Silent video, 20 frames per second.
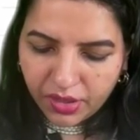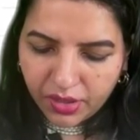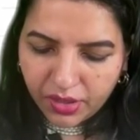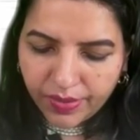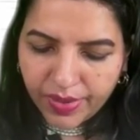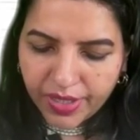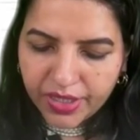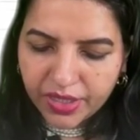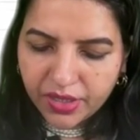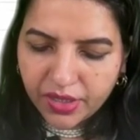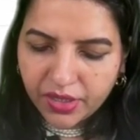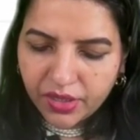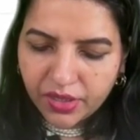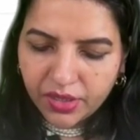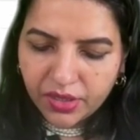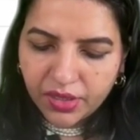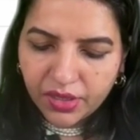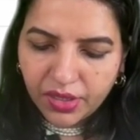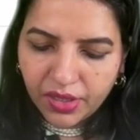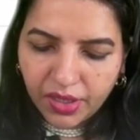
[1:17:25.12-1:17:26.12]
but
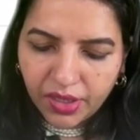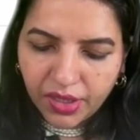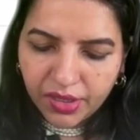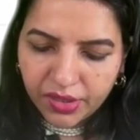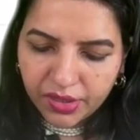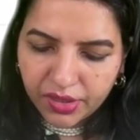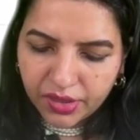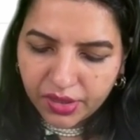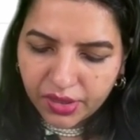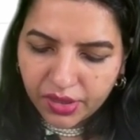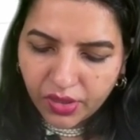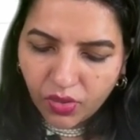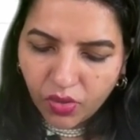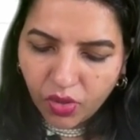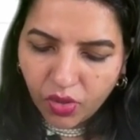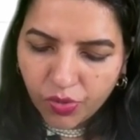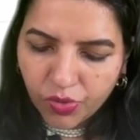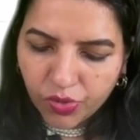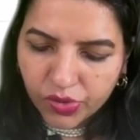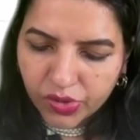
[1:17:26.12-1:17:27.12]
learn the
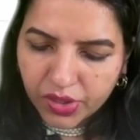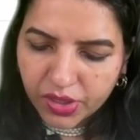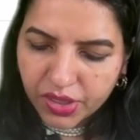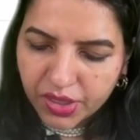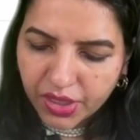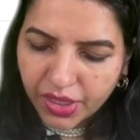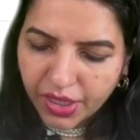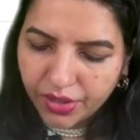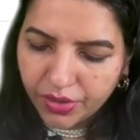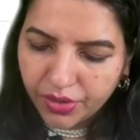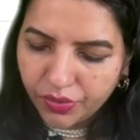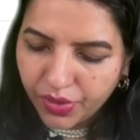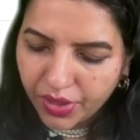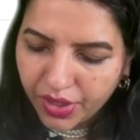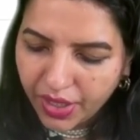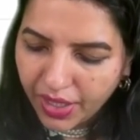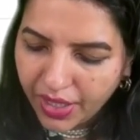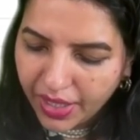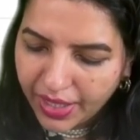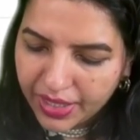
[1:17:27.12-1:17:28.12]

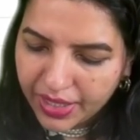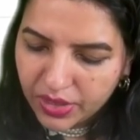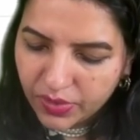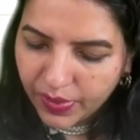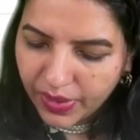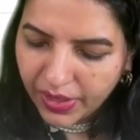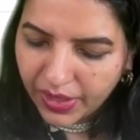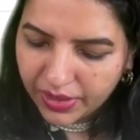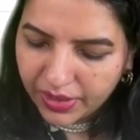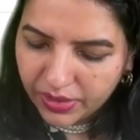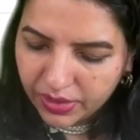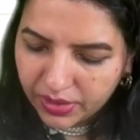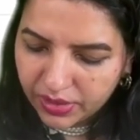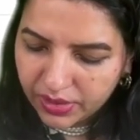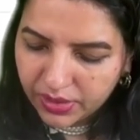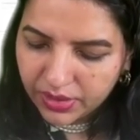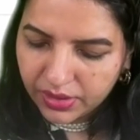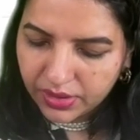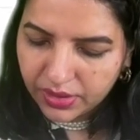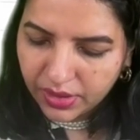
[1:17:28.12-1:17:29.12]
homocysteinuria as well
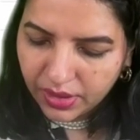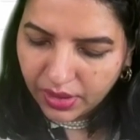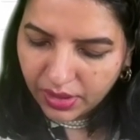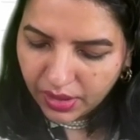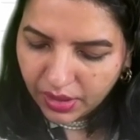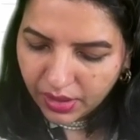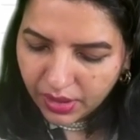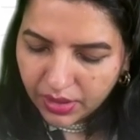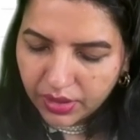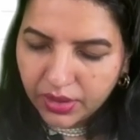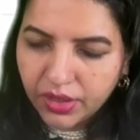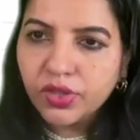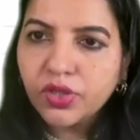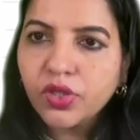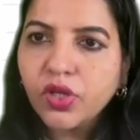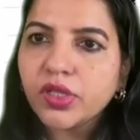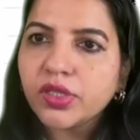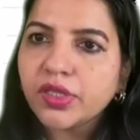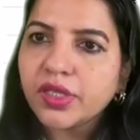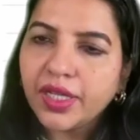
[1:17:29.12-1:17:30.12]
as the
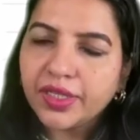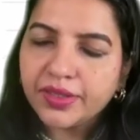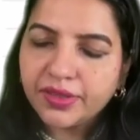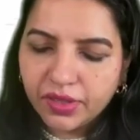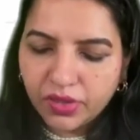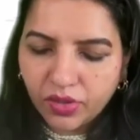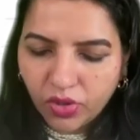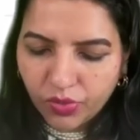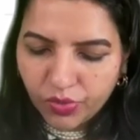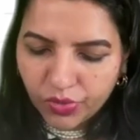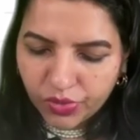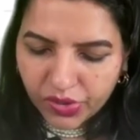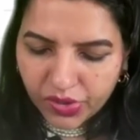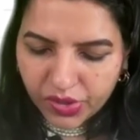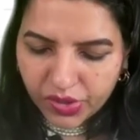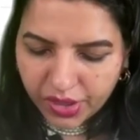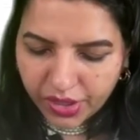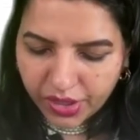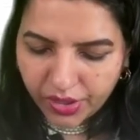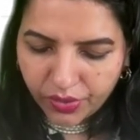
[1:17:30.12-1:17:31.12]
non-classic
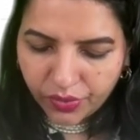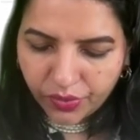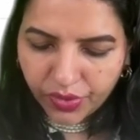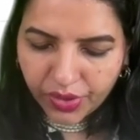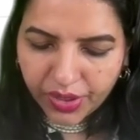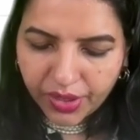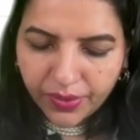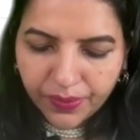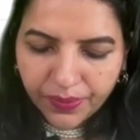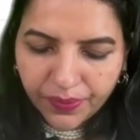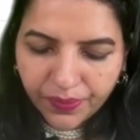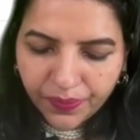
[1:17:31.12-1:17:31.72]
homocysteinuria.